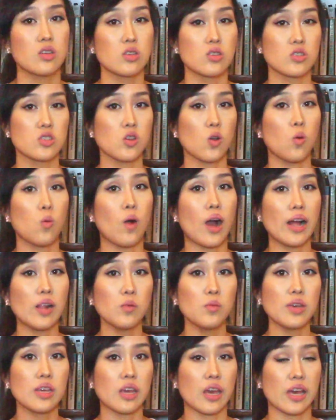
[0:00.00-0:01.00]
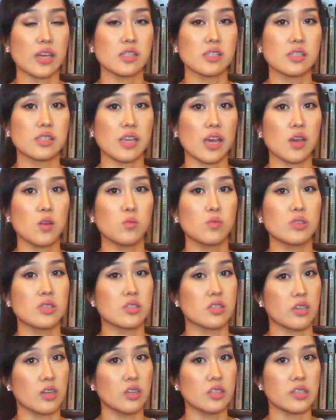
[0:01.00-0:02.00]
So while we can't say with
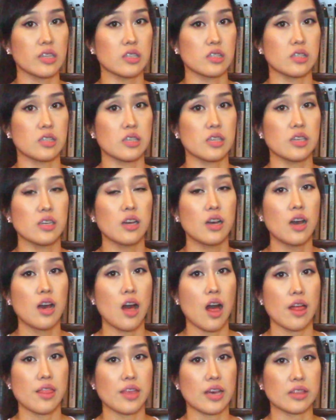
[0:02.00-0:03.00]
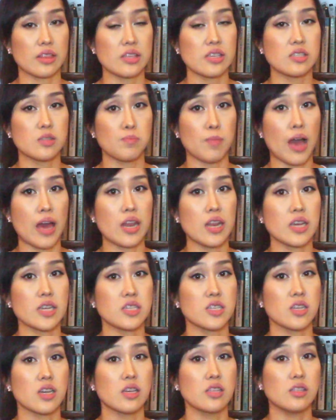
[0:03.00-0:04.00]
certainty that the
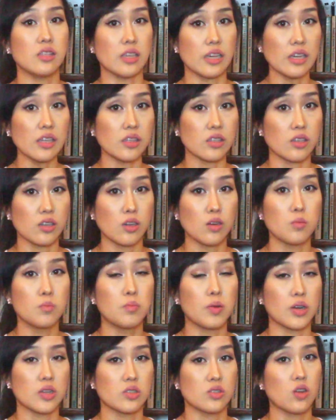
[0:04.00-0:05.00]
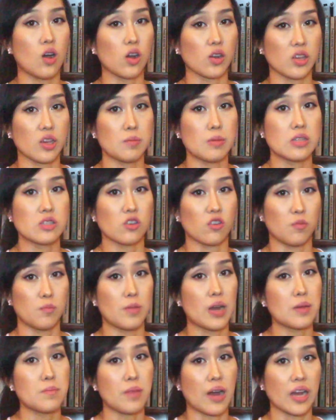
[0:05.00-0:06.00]
Spanish did burn documents of
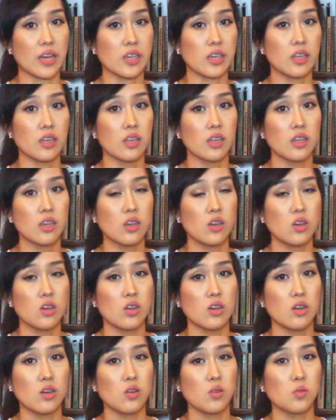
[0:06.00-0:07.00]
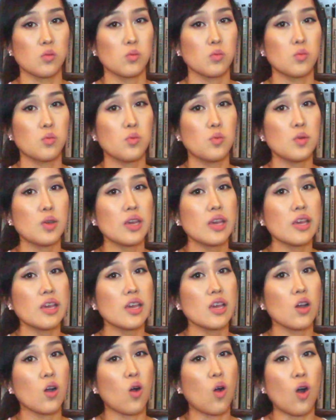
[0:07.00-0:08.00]
Baybayin,
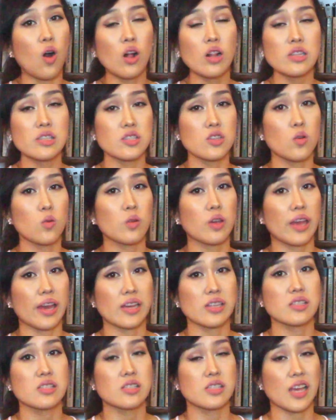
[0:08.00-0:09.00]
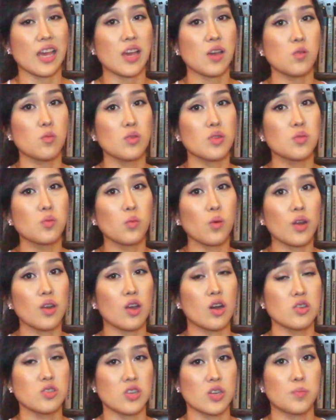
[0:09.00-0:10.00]
we also can't say with
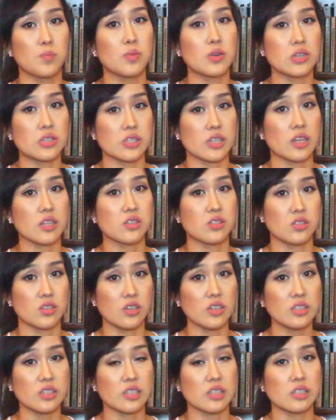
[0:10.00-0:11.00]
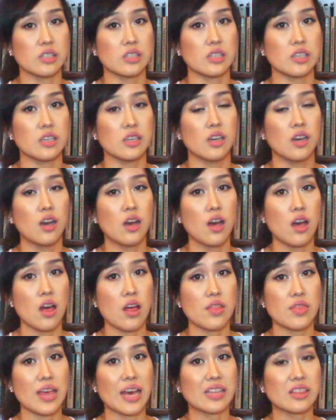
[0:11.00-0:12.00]
100% certainty
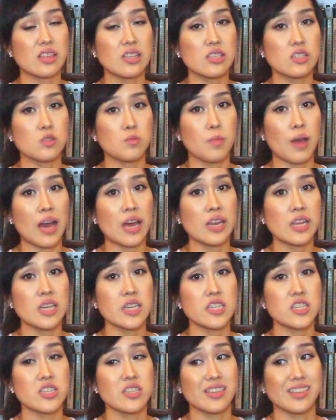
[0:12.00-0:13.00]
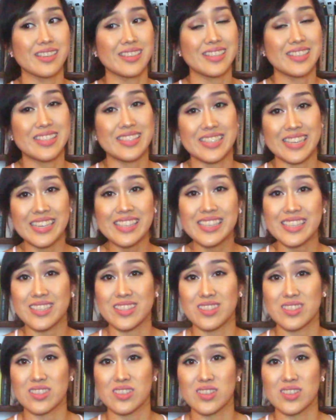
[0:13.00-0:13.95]
that the Spanish didn't